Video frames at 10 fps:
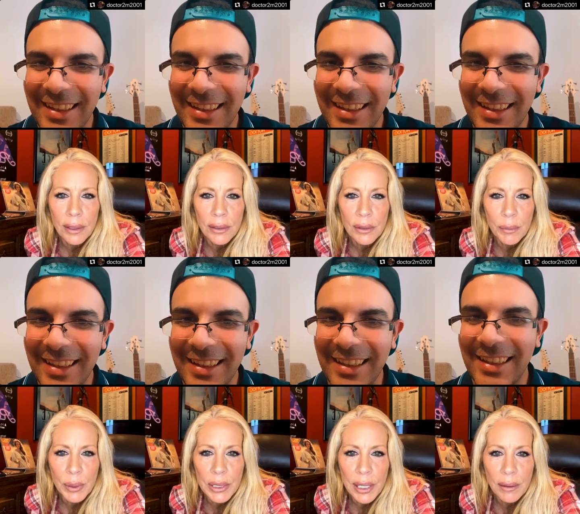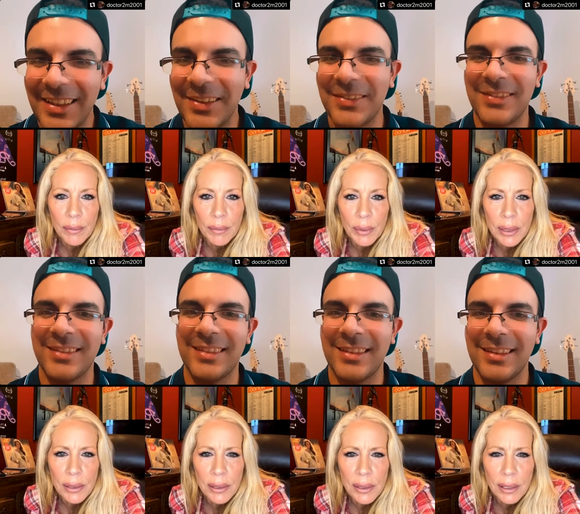Speaker 1: to pretend you
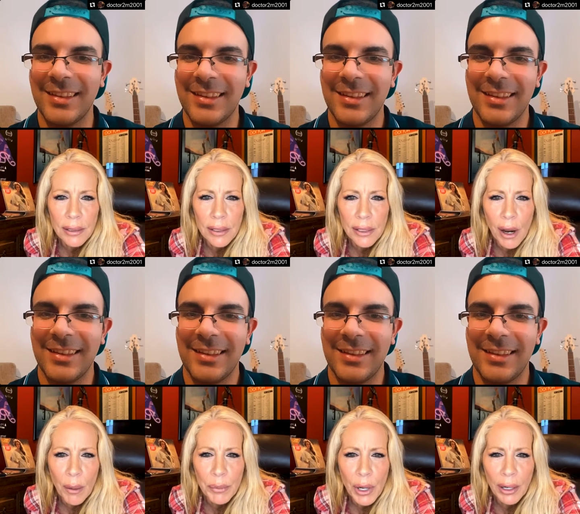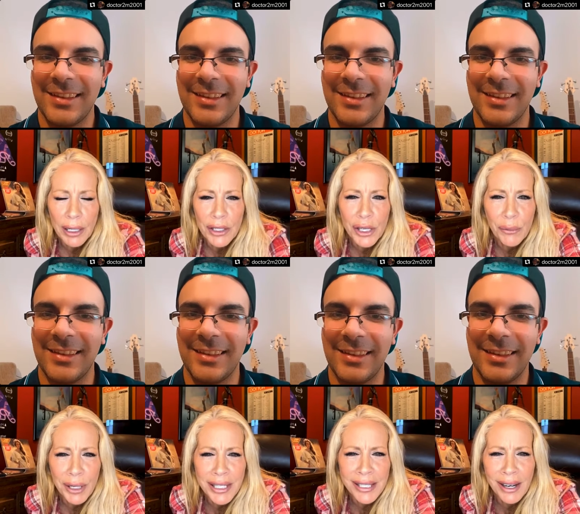need to stop talking shit. What
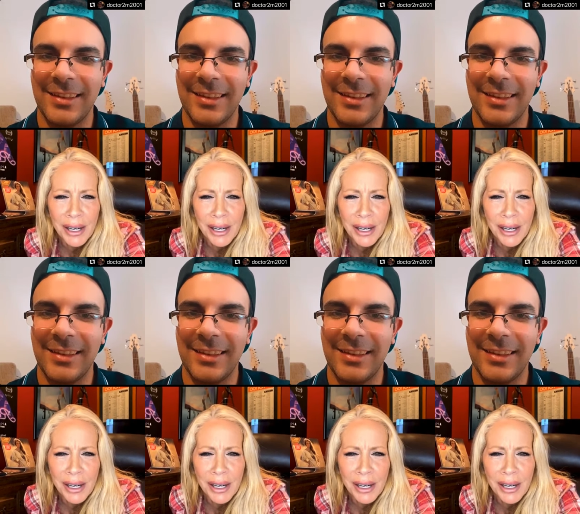is she talking